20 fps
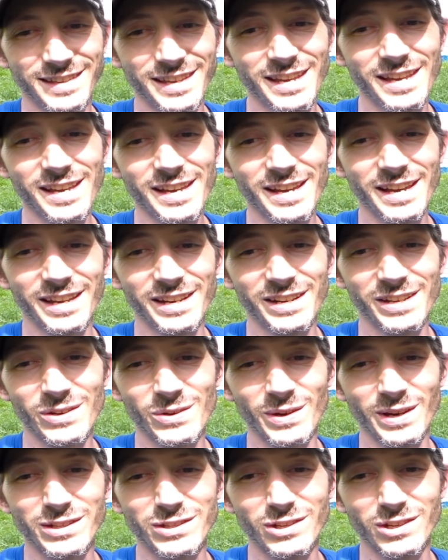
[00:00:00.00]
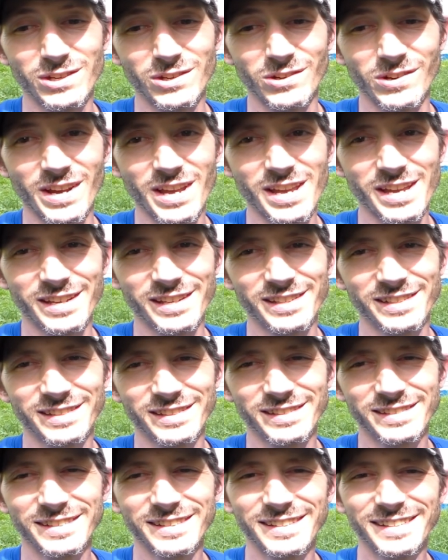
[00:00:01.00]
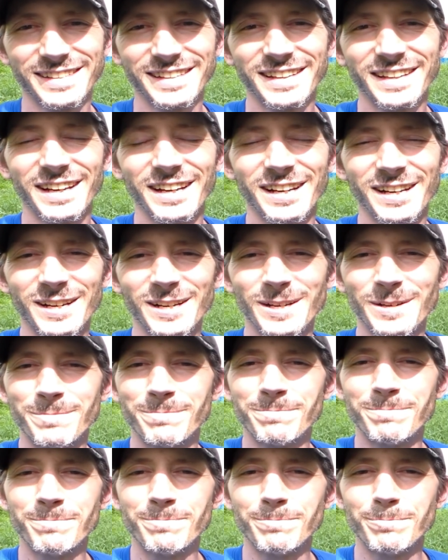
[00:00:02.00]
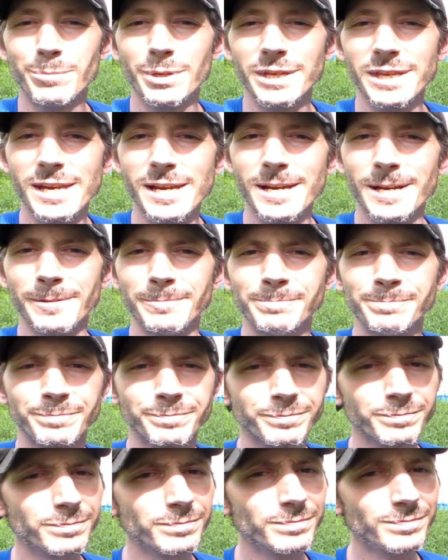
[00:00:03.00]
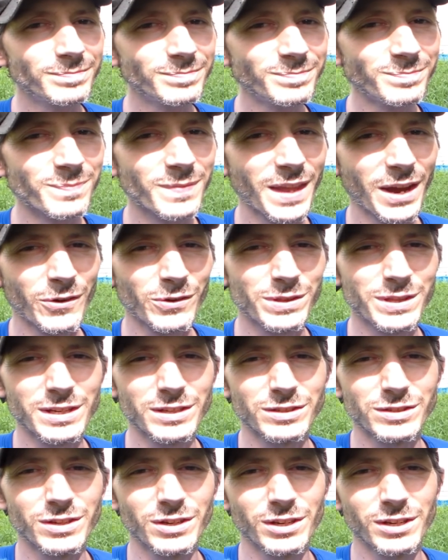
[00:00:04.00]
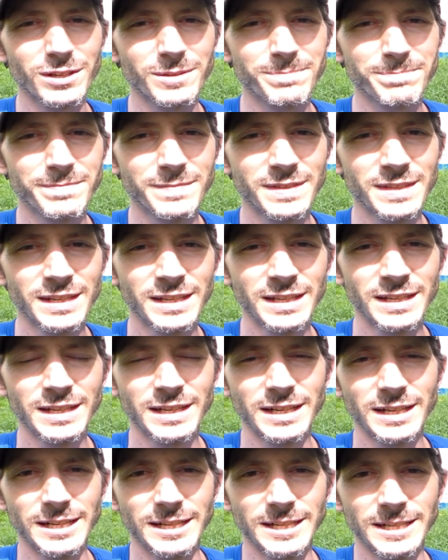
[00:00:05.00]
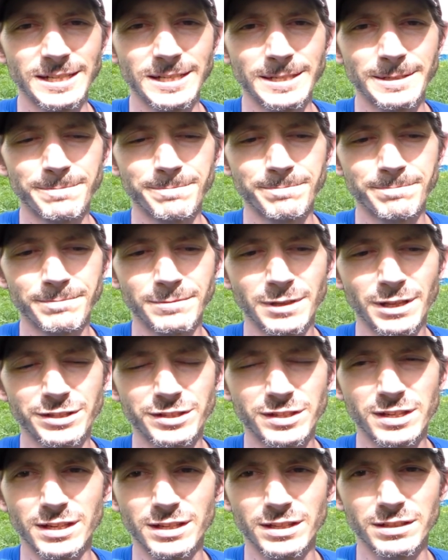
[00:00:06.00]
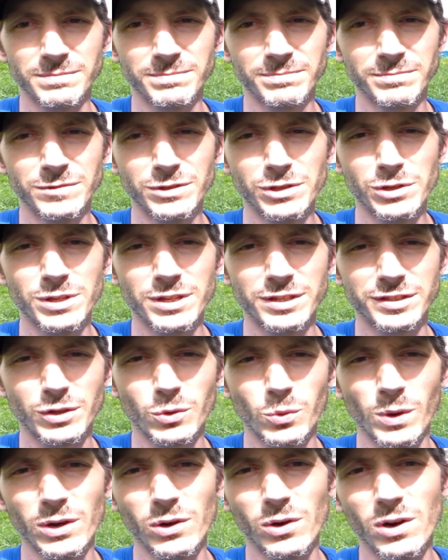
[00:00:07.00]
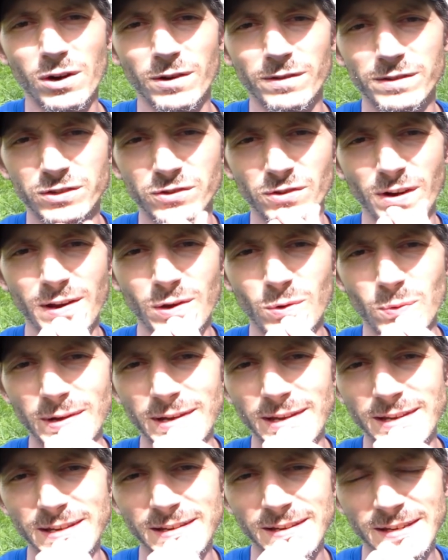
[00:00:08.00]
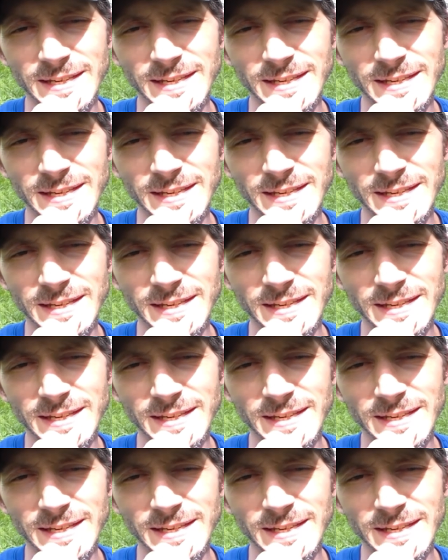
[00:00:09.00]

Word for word: yeah, I know, I took your egg. But yeah, everything's good. Let's gonna do this quail harvest right quick.